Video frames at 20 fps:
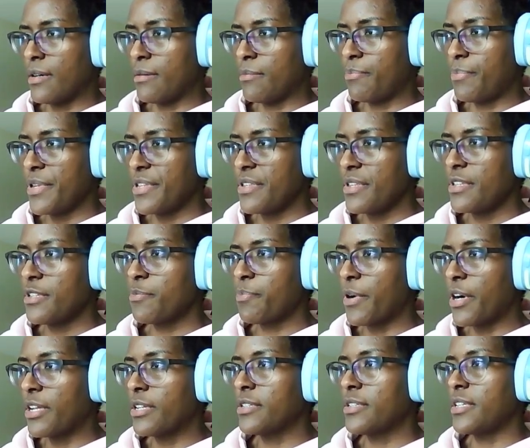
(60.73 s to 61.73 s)
Business
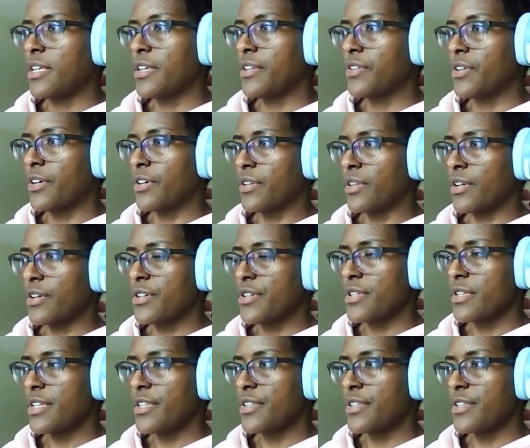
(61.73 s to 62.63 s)
politics are largely